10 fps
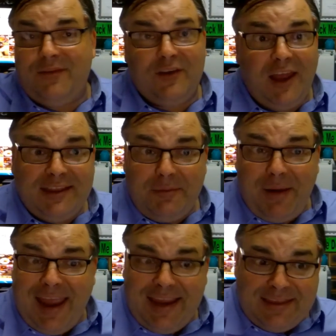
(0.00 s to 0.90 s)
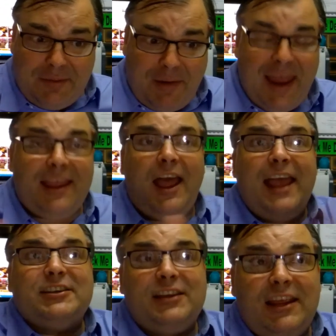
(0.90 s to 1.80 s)
If you like the black, get the black.
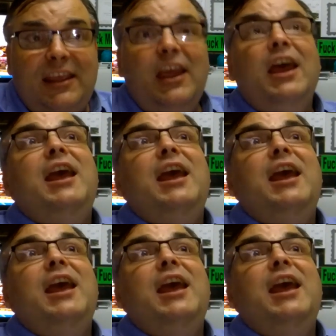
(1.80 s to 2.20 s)
Actually,